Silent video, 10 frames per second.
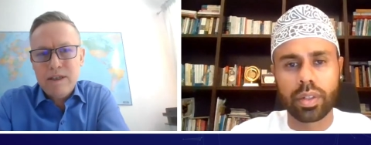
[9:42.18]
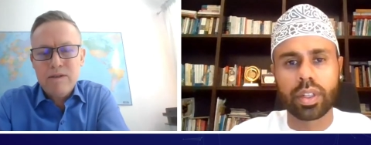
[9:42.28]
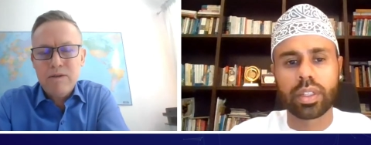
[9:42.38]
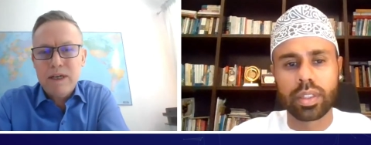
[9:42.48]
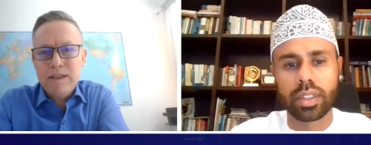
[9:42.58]
Speaker 1: in right.
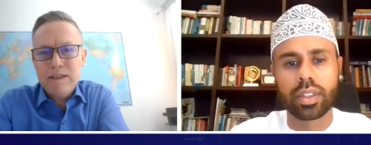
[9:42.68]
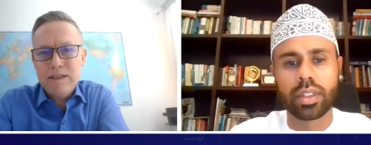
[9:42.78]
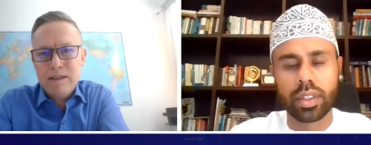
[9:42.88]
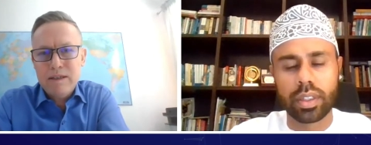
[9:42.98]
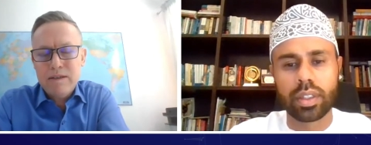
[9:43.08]
today's
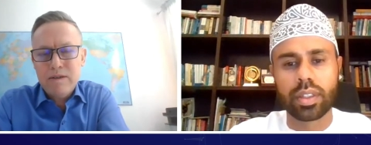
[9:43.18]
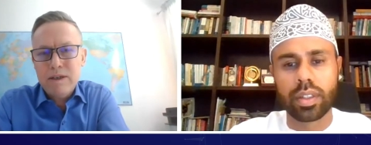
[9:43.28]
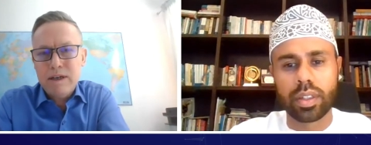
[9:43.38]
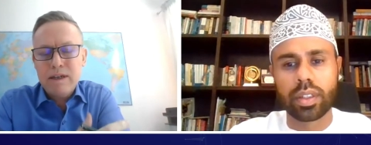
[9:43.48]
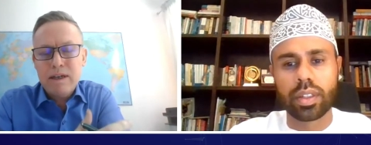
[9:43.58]
uh,
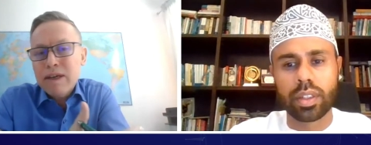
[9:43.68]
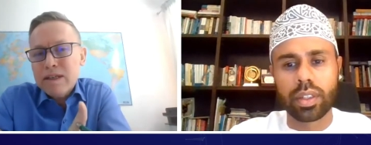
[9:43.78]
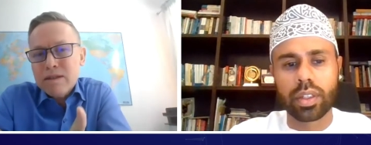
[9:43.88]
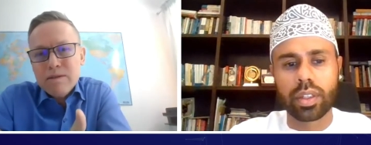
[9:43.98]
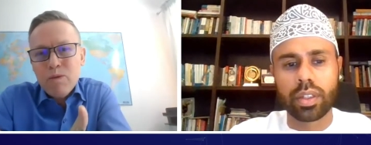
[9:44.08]
society. And
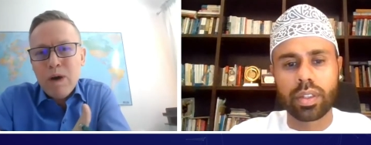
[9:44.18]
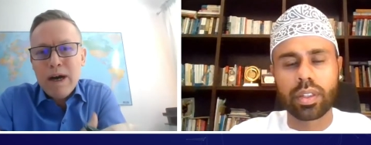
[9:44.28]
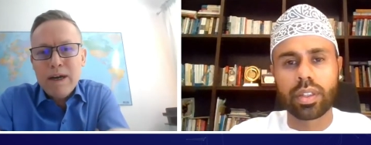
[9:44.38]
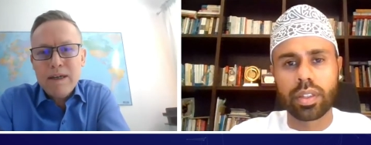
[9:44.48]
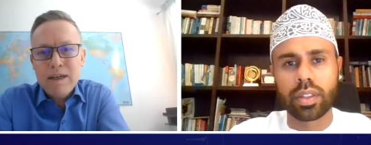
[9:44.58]
that's
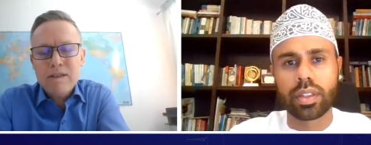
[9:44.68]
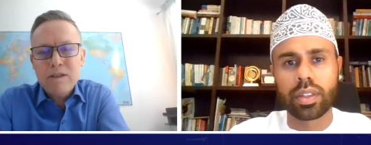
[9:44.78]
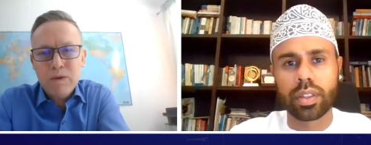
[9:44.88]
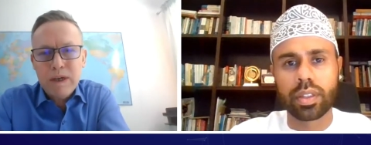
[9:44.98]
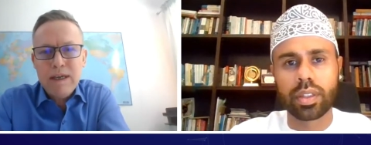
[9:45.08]
why it's
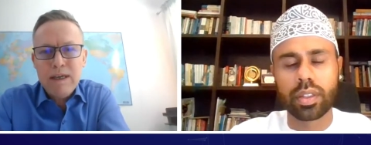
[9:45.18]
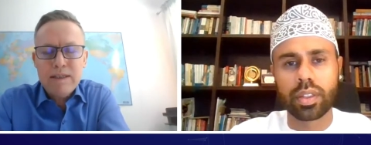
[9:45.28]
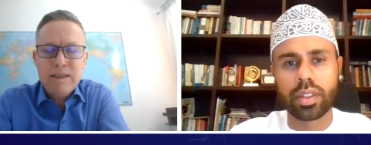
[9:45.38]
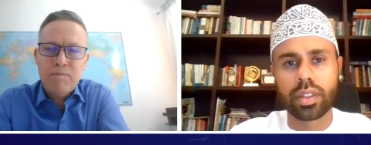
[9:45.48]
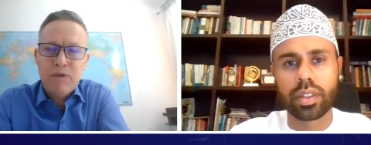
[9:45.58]
so
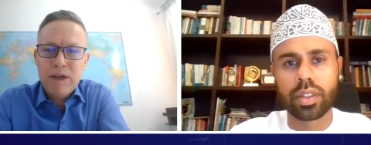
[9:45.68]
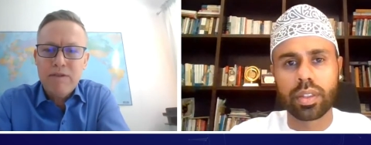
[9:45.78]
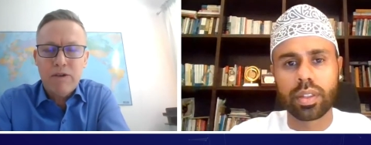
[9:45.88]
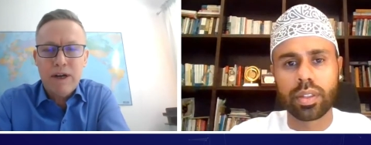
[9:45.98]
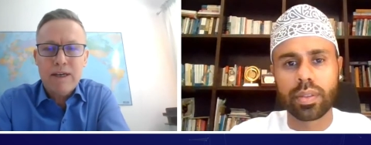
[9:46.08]
easy prey
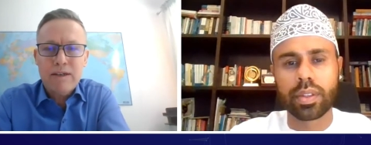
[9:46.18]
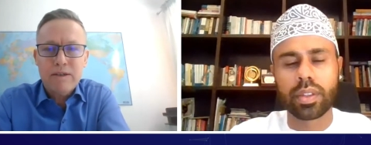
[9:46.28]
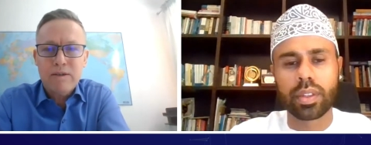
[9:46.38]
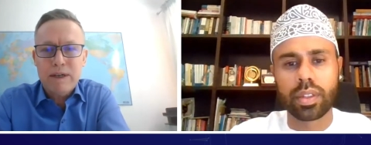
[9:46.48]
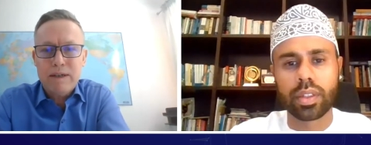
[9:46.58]
for hackers
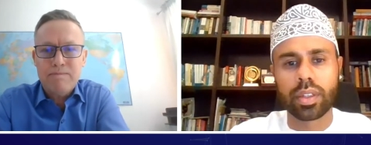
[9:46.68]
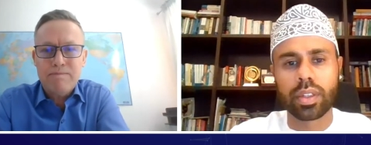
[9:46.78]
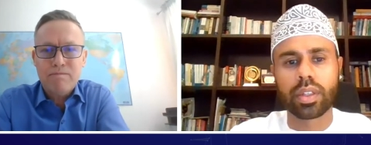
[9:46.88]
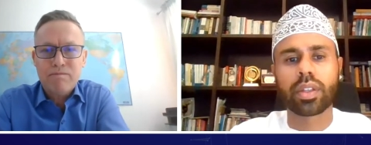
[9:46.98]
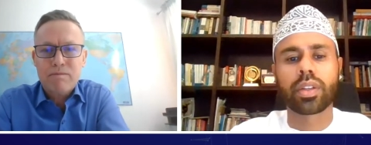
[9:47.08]
today.
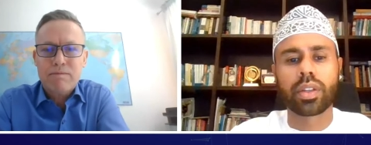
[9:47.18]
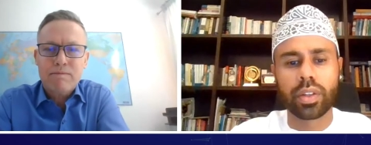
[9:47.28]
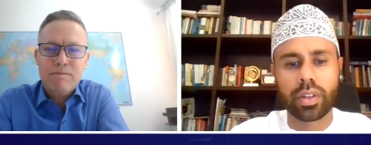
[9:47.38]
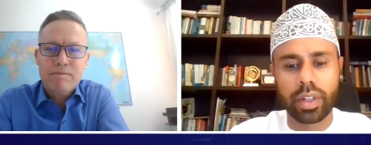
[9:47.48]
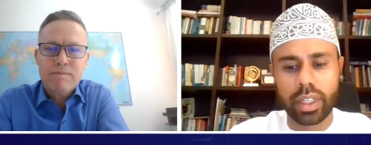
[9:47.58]

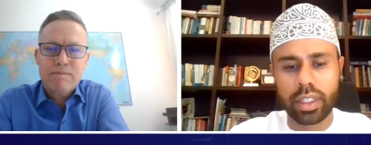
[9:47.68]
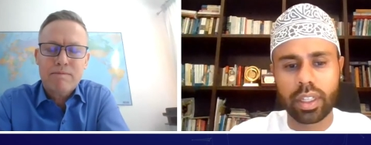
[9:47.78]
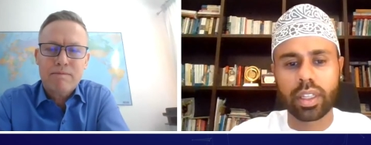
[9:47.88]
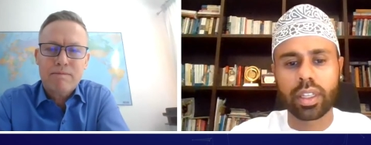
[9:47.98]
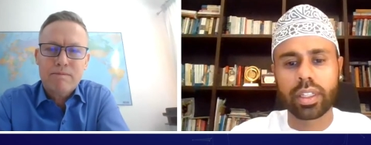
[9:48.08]
Speaker 2: Correct.
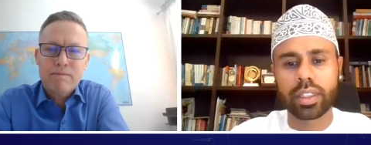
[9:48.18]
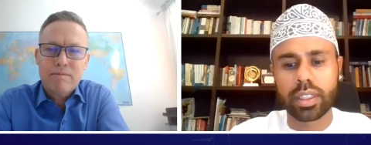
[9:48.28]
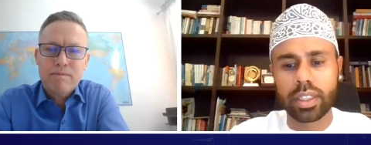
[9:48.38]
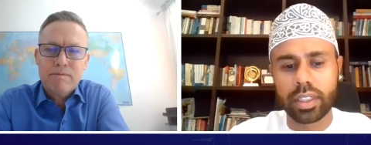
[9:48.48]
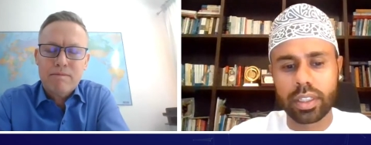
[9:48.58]
I think
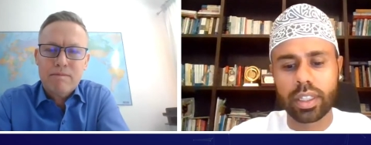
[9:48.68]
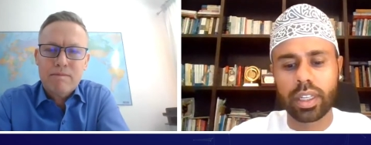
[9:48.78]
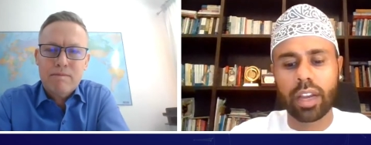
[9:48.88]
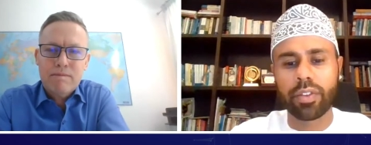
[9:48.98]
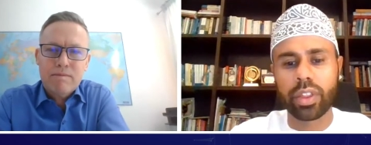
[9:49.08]
it's it's
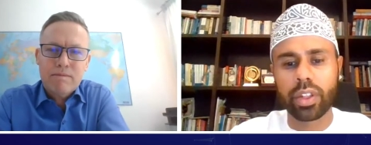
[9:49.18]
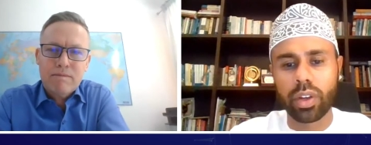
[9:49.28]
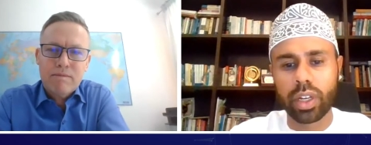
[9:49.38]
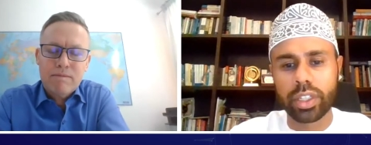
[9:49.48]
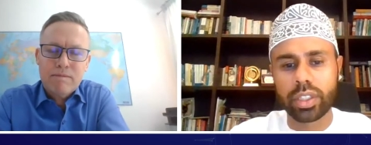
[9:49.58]
uh, having the
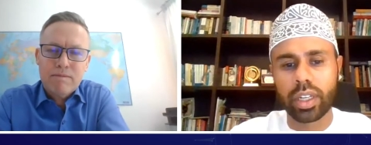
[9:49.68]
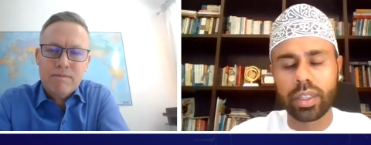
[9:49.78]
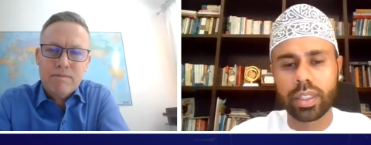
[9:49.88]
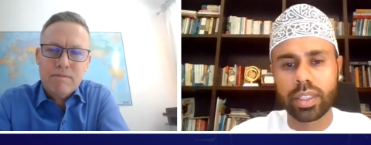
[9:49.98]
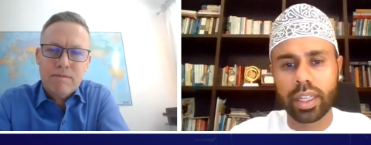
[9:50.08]
knowledge to
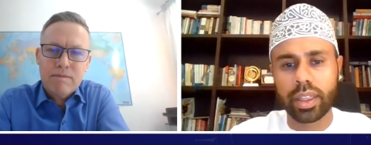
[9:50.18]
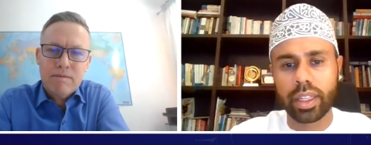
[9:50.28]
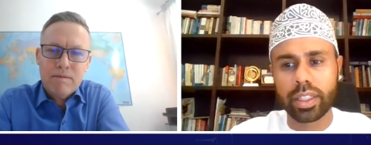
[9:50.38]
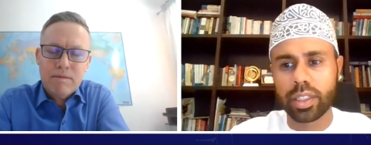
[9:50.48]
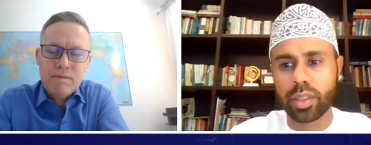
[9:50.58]
understand
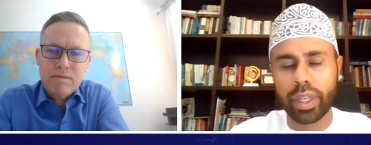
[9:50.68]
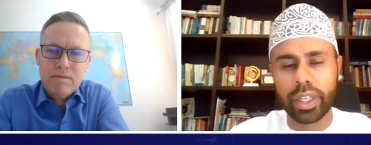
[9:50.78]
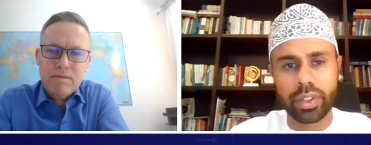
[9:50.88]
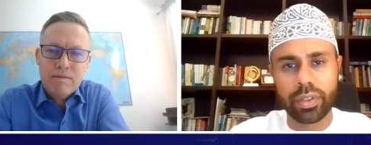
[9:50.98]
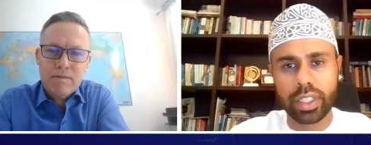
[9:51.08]
that it's a
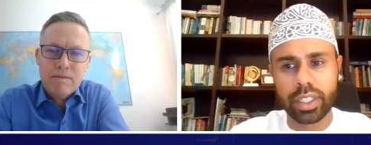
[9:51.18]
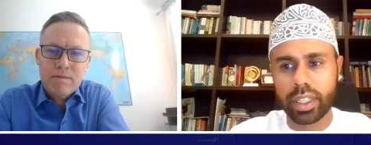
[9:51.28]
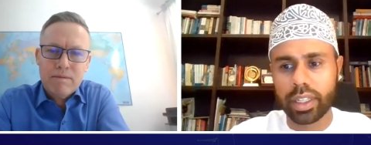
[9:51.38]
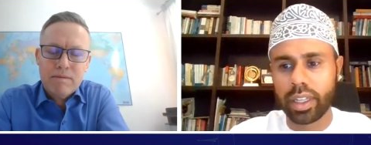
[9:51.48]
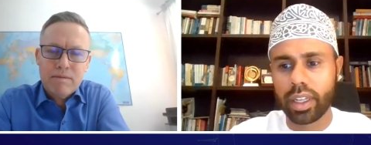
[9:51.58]
major
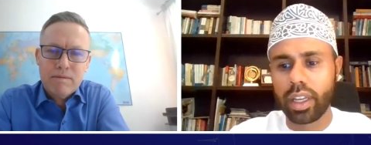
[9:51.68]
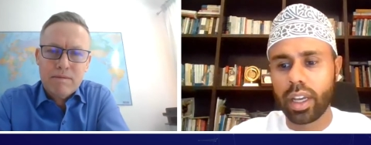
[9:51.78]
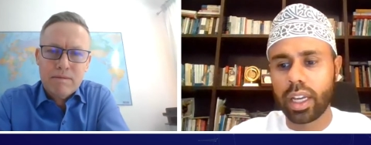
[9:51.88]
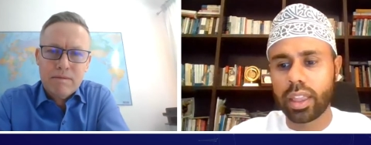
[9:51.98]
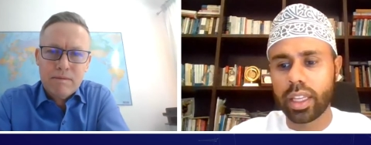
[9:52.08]
risk, and
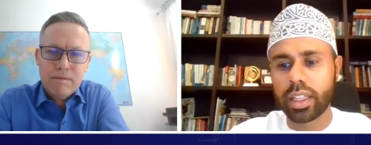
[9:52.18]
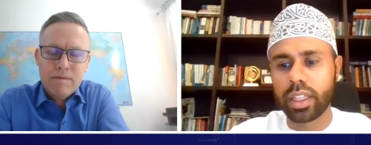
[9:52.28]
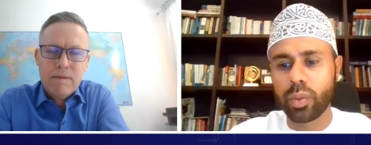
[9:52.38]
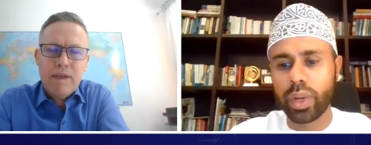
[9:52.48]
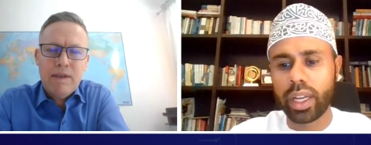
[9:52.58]
I think
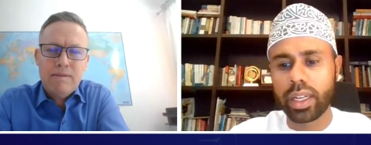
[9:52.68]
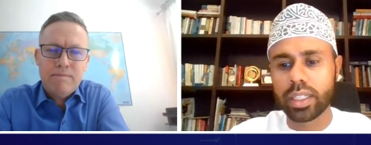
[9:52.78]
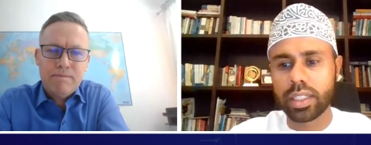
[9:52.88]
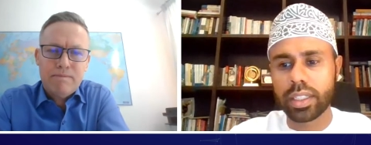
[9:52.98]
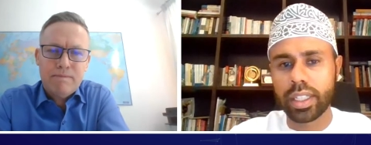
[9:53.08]
the
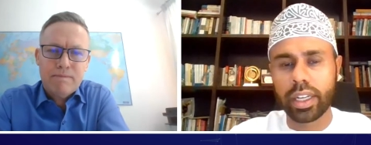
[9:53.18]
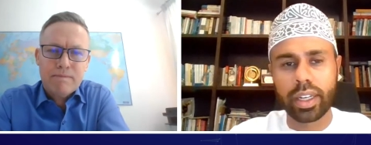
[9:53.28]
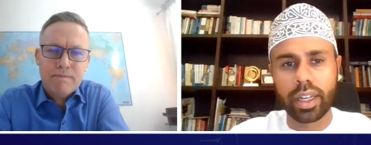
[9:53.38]
awareness is there